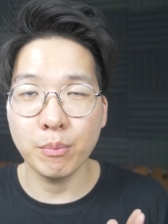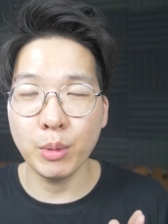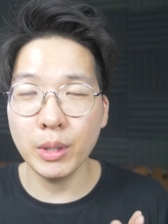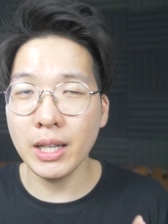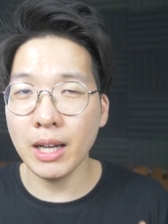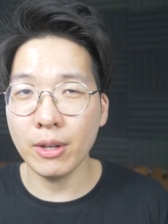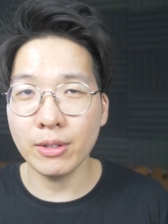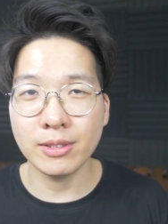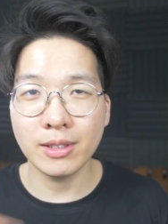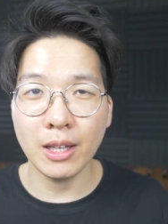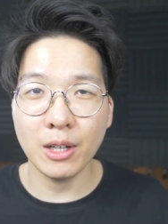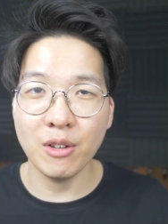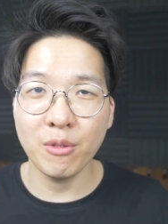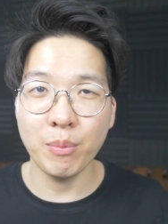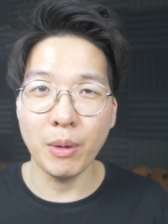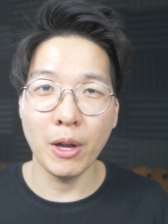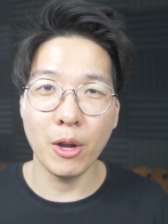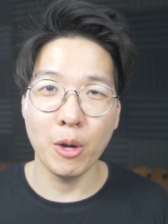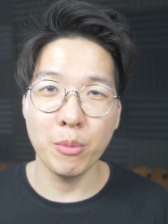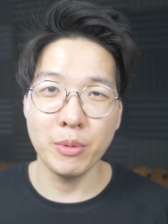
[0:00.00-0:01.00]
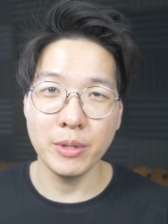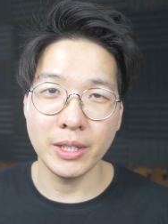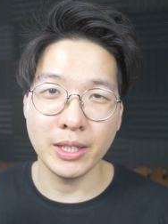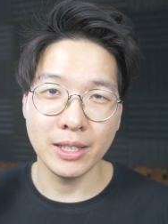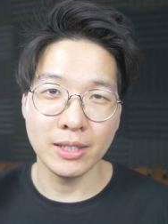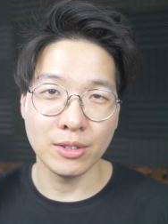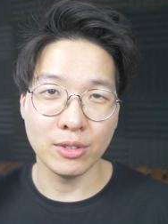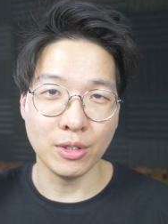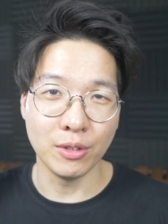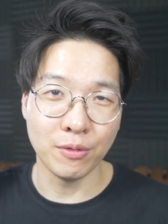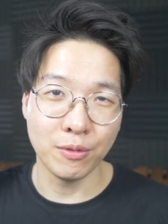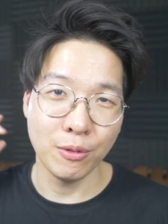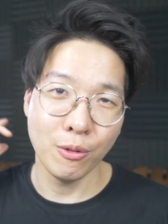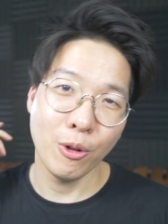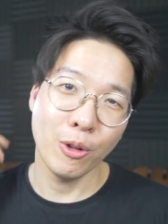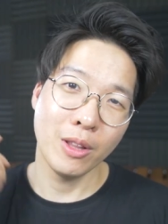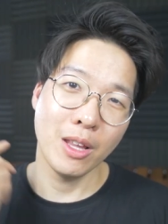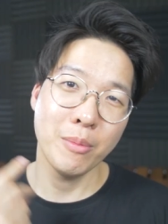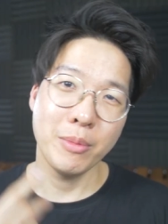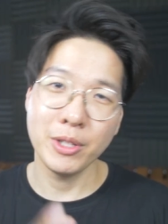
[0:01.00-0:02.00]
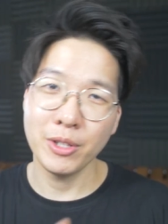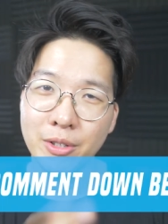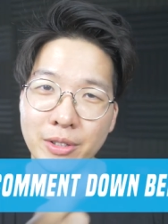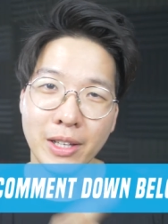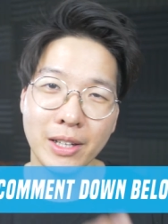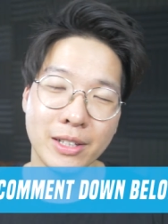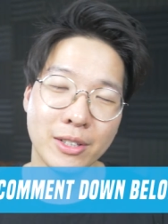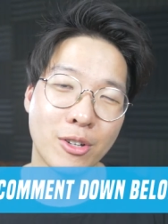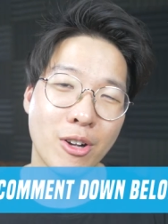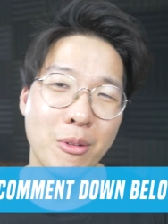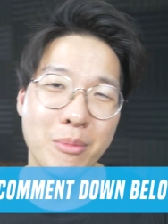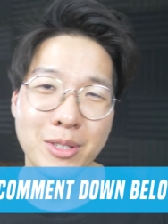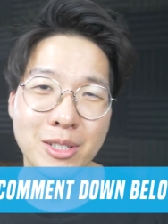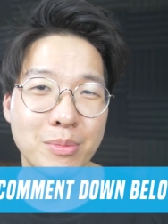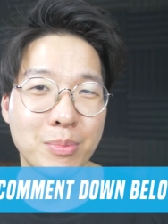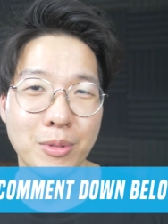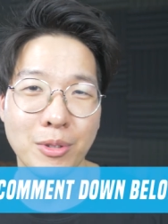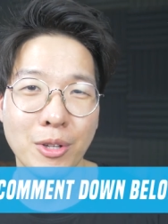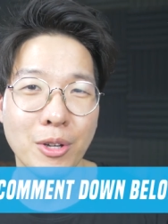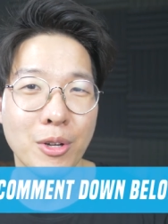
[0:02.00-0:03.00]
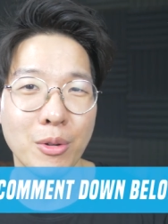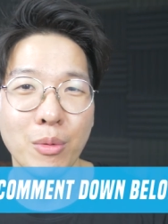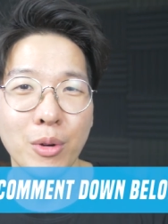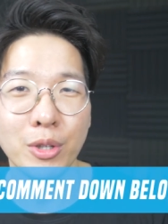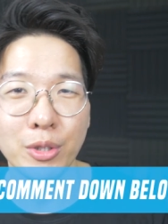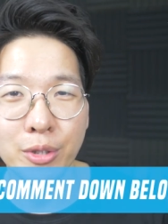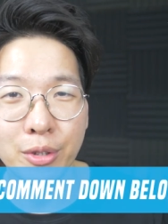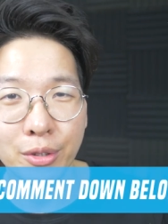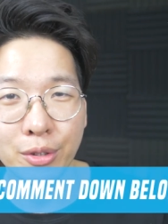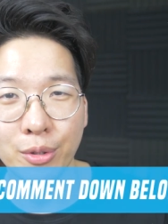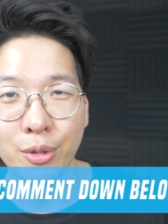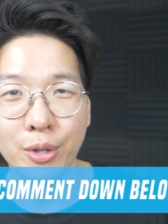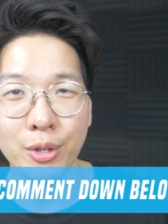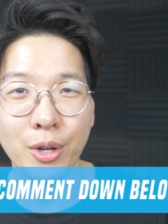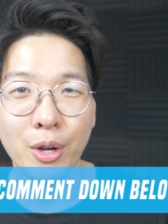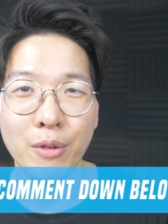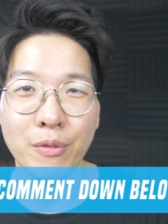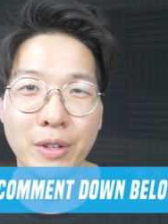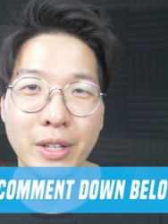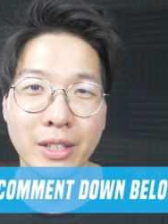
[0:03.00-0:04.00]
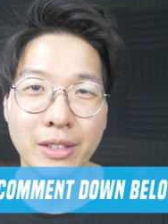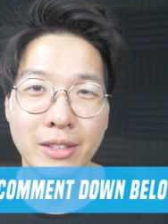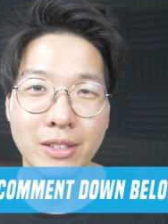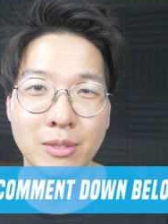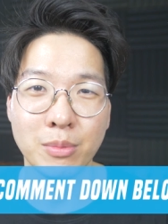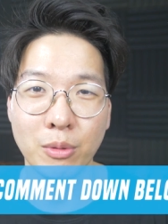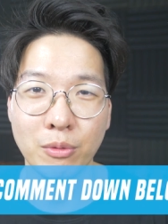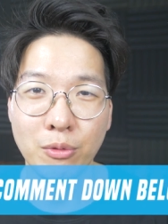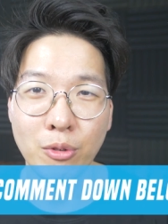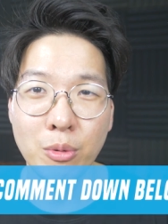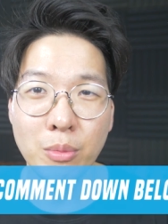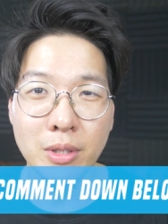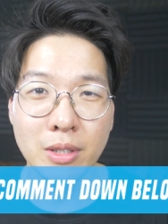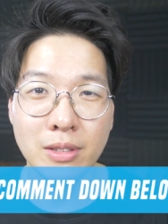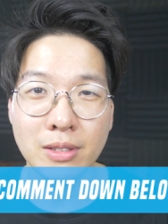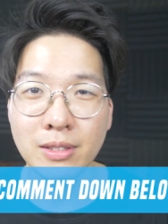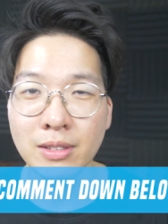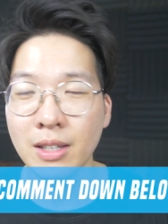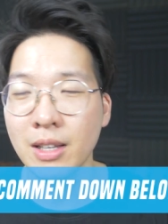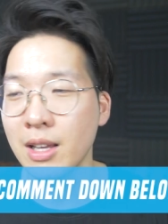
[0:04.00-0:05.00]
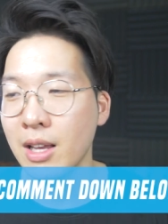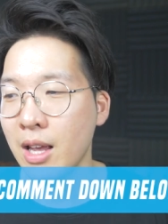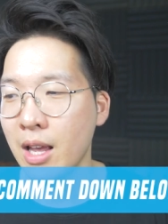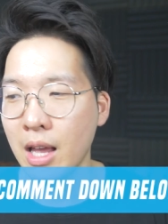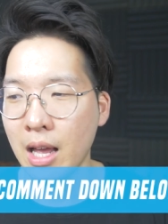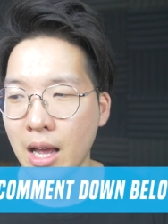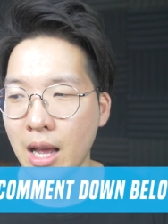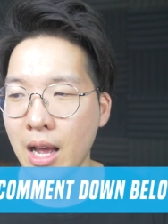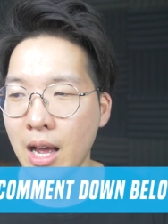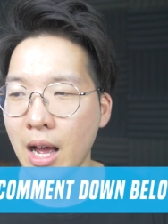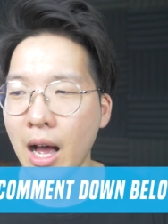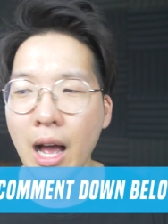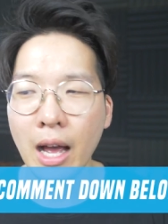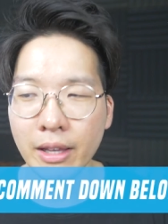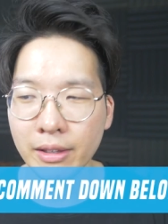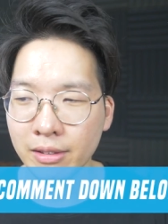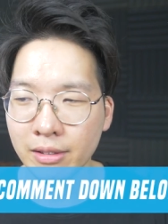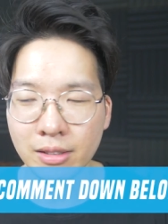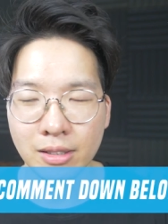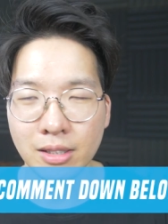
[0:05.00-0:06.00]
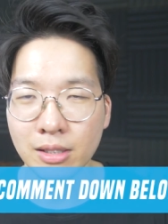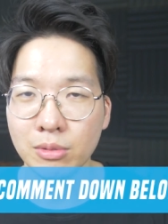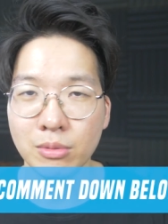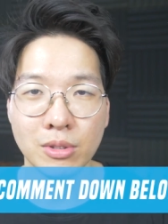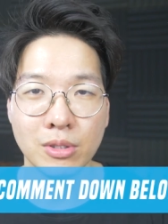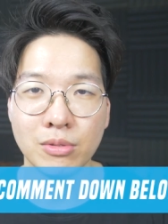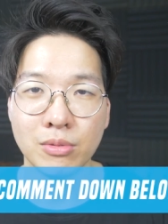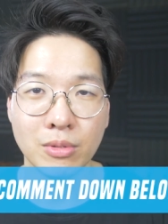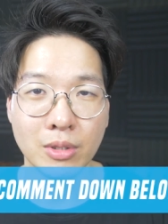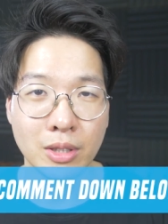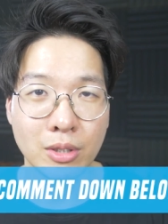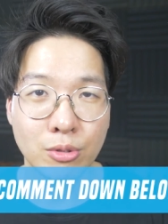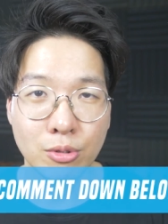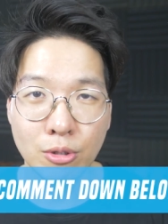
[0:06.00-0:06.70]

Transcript: But yeah, I'll start off by opening it to the floor. Let me know down in the comments below what you thought of Ethan's performance. Uh, I think it was really